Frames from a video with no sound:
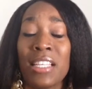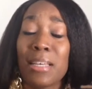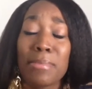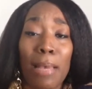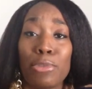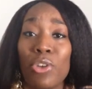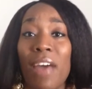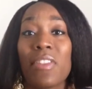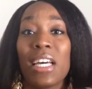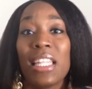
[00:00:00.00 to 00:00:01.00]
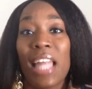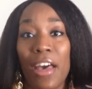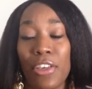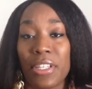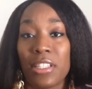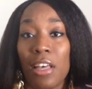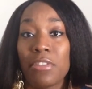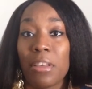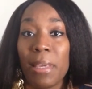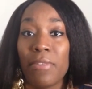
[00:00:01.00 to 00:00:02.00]
sometimes you have to allow yourself
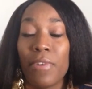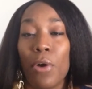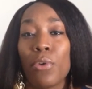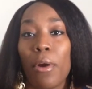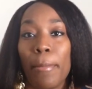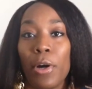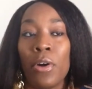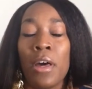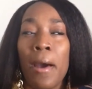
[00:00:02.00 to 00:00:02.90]
to be vulnerable.